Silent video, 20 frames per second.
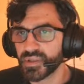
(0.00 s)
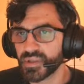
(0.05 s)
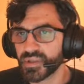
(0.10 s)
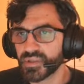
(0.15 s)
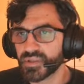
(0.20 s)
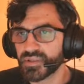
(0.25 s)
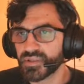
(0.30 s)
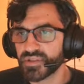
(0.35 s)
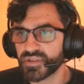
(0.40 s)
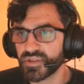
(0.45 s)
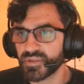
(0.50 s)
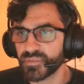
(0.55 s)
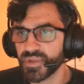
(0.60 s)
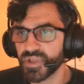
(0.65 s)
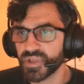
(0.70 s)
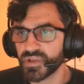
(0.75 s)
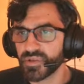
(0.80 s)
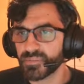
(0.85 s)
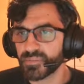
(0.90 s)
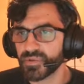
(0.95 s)
See
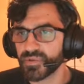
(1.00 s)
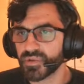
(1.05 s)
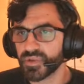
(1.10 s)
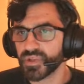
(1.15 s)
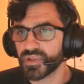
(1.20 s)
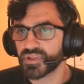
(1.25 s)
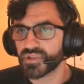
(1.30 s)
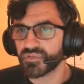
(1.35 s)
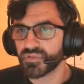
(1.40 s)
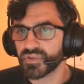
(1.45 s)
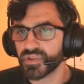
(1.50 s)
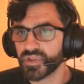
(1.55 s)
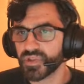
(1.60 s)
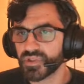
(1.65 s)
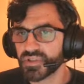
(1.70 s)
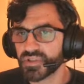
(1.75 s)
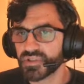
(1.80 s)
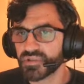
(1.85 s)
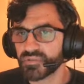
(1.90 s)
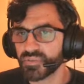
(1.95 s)
pickup location
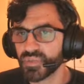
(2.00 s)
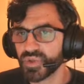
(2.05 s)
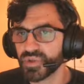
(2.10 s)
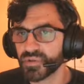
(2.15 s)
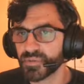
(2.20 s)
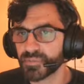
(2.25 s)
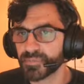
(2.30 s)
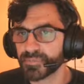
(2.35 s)
customer,